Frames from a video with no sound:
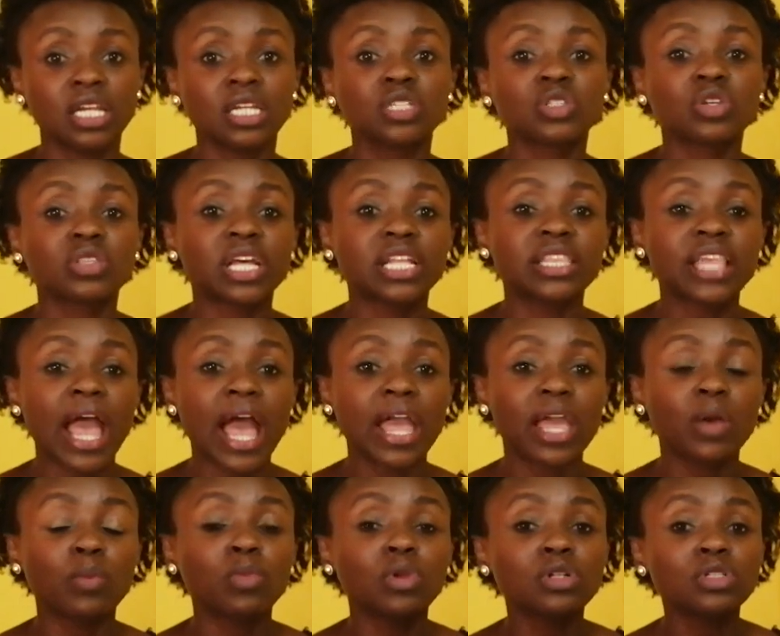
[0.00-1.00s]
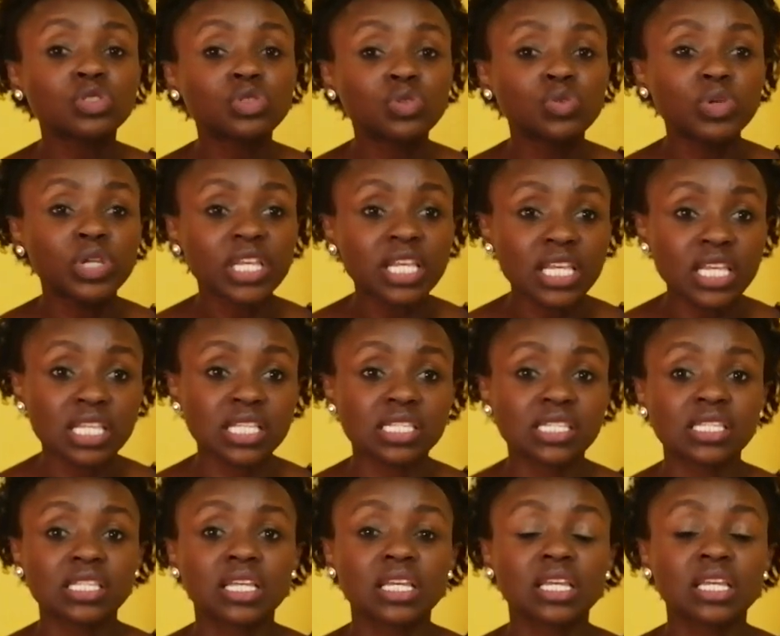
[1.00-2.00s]
so that they are able to
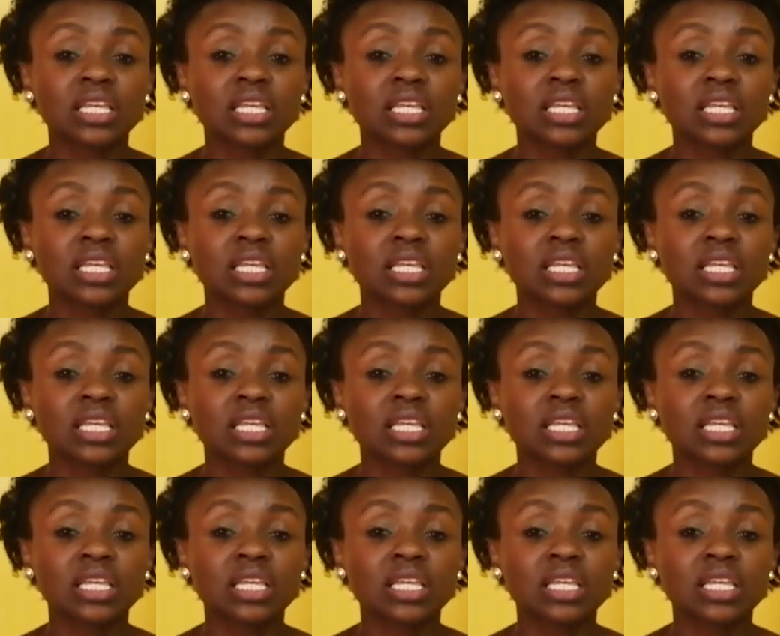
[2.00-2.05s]
ease